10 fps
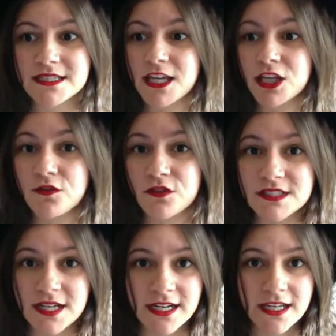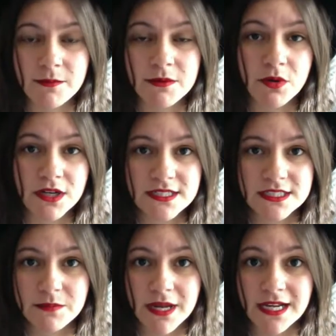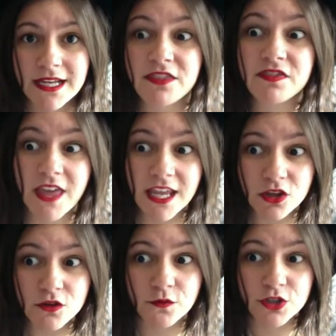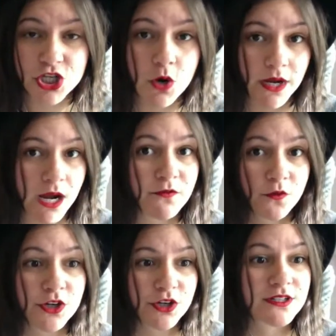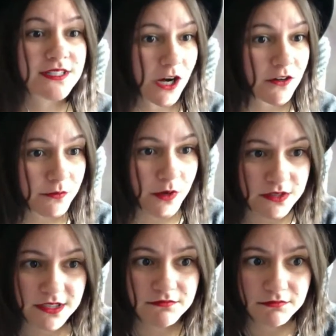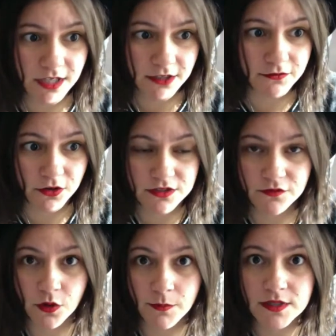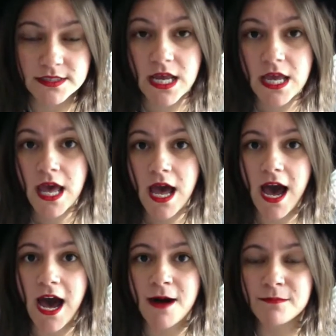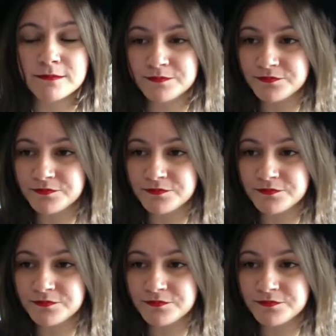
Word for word: Thank you for signing up and participating. And thank you for showing up for yourself, most like first and foremost. Um,